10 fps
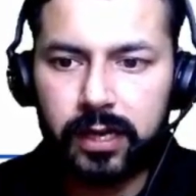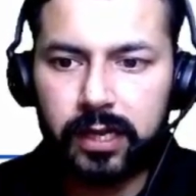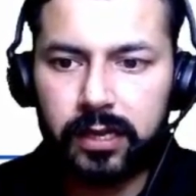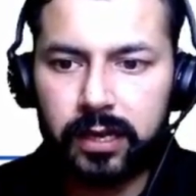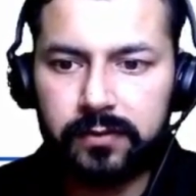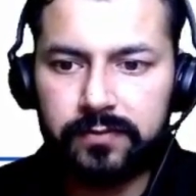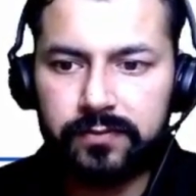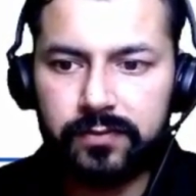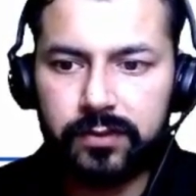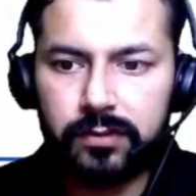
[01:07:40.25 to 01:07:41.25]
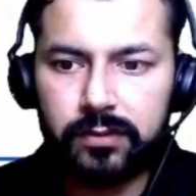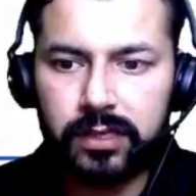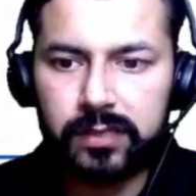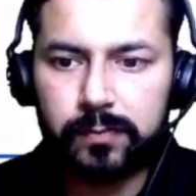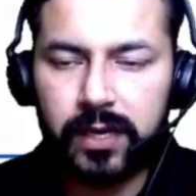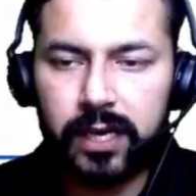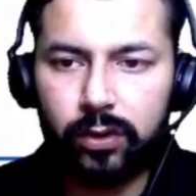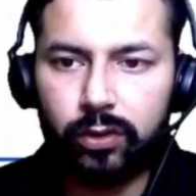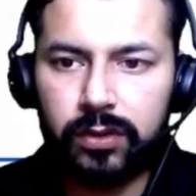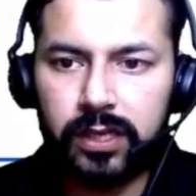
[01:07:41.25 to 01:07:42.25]
and I have
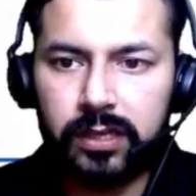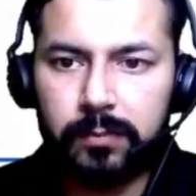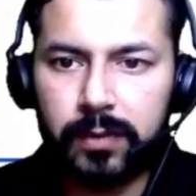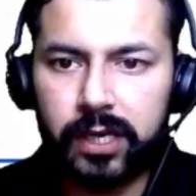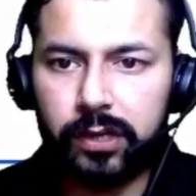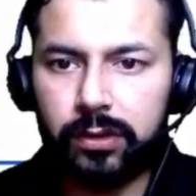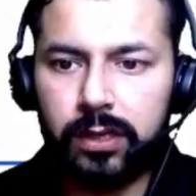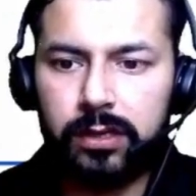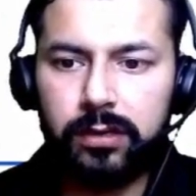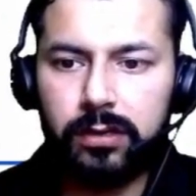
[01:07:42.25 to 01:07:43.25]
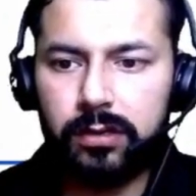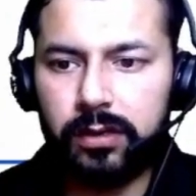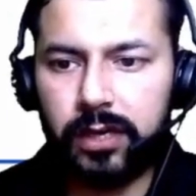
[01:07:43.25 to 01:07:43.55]
displayed only the particular